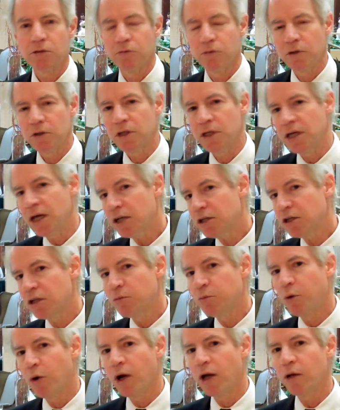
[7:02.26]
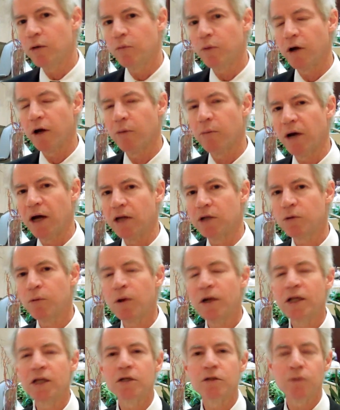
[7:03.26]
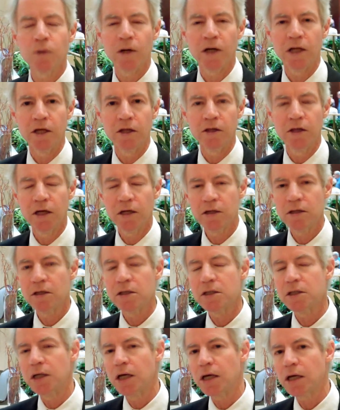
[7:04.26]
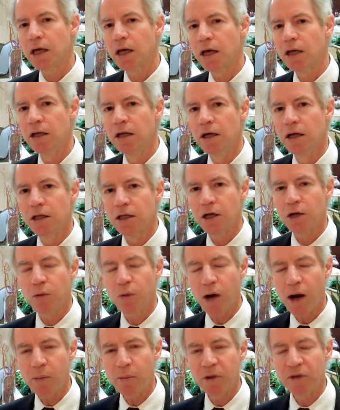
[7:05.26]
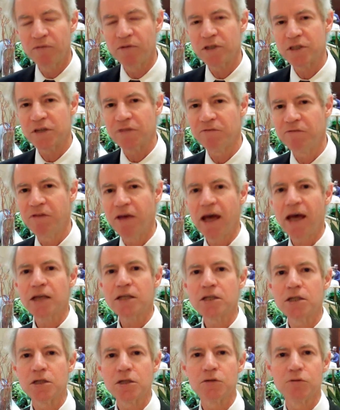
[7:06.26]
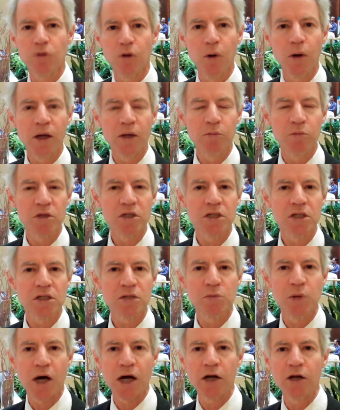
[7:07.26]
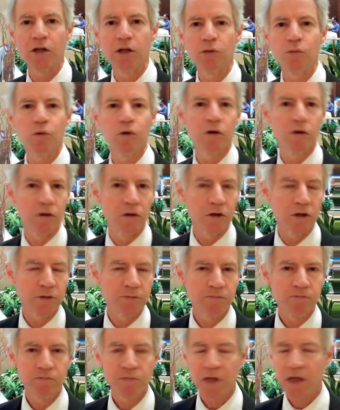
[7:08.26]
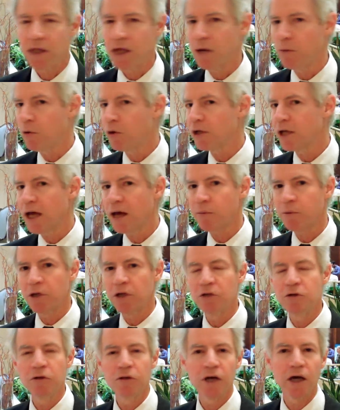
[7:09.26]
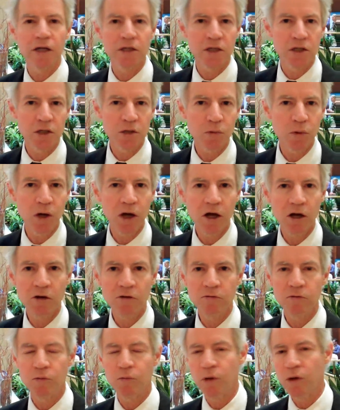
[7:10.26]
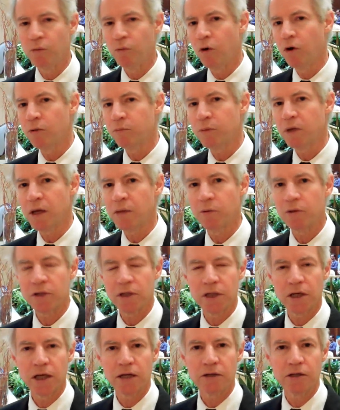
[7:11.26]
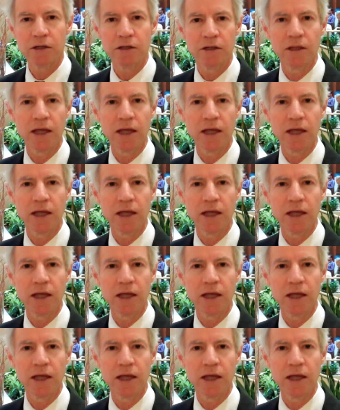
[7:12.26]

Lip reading: to get to the point where by 2020, the end of this decade, the cooperative is the fastest growing business model in the world. That won't happen in 2012. We won't be able to get